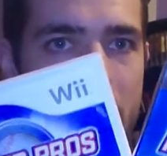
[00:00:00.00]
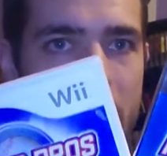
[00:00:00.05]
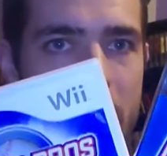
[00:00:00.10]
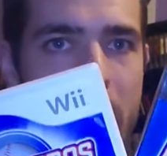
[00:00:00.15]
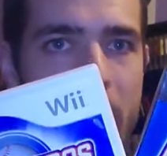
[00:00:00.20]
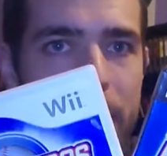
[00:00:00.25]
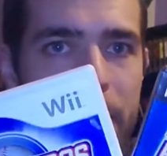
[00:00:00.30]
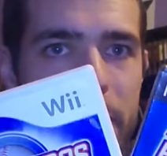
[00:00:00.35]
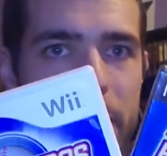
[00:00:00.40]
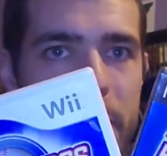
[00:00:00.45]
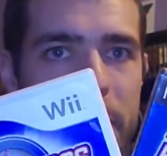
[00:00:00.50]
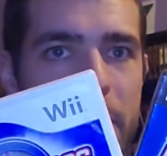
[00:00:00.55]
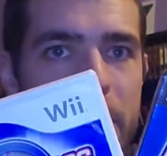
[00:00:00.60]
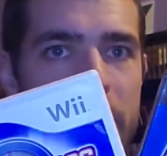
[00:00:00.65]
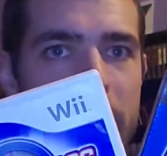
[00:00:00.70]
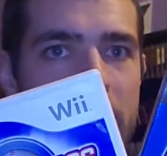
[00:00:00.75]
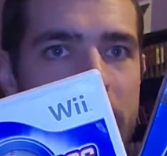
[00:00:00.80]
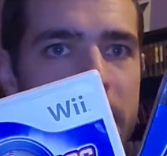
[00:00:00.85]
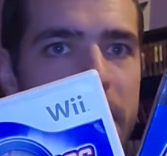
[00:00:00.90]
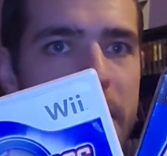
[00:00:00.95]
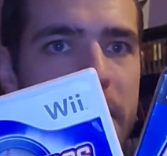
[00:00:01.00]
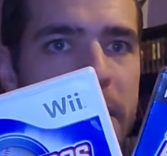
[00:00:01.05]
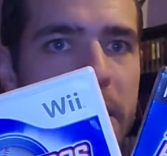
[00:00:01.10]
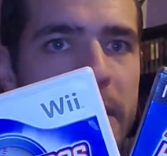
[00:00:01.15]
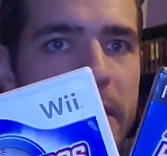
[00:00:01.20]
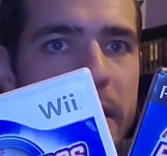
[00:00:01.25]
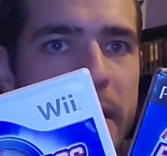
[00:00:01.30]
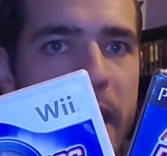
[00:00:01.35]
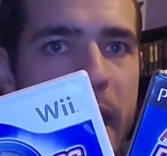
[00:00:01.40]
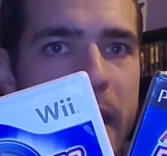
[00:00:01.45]
out after the 2006
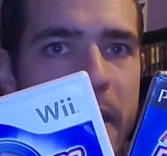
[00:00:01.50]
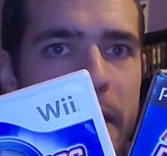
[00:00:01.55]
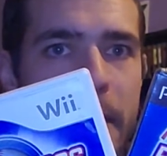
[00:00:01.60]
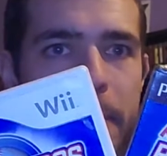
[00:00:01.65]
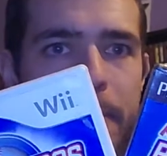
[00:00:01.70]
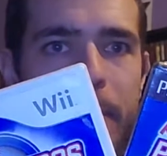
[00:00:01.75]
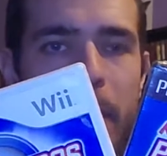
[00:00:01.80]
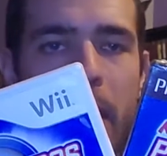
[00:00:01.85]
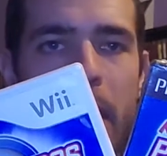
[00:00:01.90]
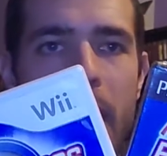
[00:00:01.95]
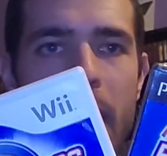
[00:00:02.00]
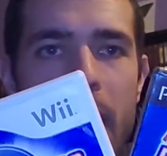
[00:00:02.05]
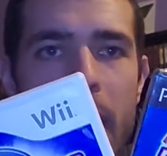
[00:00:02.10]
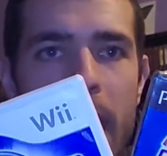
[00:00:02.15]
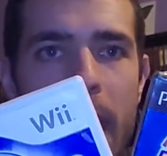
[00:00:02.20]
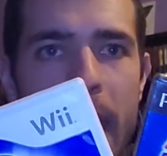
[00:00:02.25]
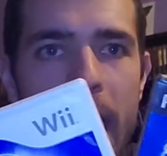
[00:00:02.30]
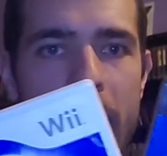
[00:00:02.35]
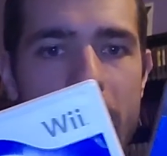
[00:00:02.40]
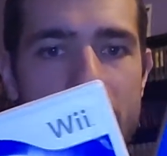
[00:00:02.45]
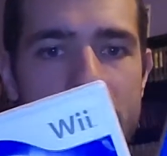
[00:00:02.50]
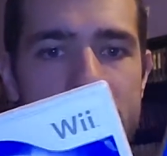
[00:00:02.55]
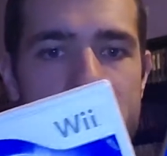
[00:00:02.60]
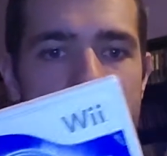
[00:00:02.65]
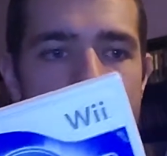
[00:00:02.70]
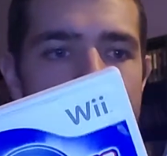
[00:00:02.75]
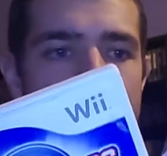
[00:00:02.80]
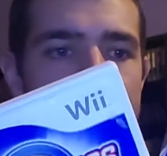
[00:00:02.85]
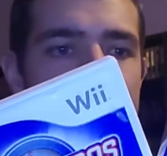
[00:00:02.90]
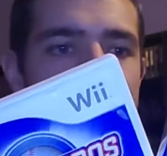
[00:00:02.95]
season ended. And
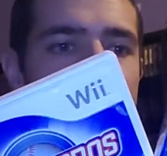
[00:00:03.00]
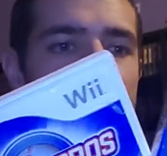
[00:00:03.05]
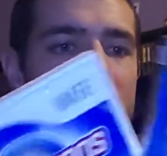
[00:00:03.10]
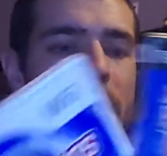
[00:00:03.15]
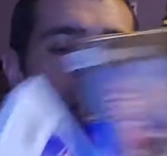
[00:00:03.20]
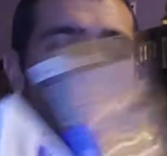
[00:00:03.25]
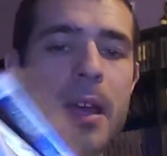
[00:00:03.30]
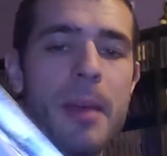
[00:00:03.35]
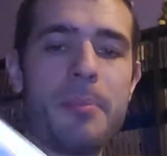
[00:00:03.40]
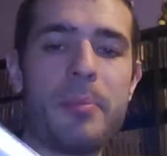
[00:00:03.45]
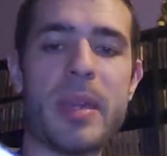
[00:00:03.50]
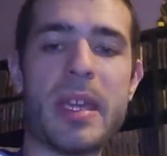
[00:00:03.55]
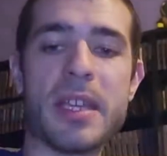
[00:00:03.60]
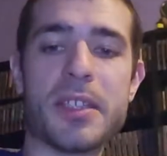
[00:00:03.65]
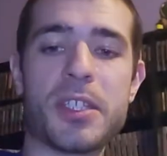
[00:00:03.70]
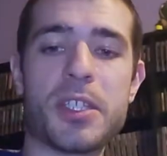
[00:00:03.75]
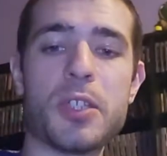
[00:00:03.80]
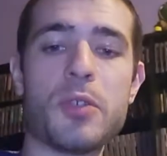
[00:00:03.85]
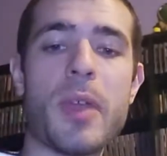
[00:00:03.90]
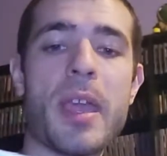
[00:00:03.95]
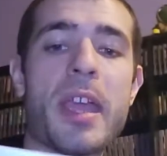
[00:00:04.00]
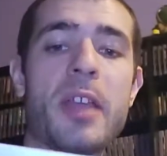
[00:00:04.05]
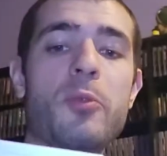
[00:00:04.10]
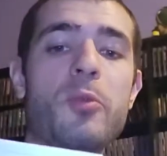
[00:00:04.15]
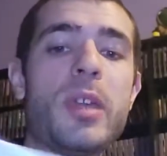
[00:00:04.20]
PS2 and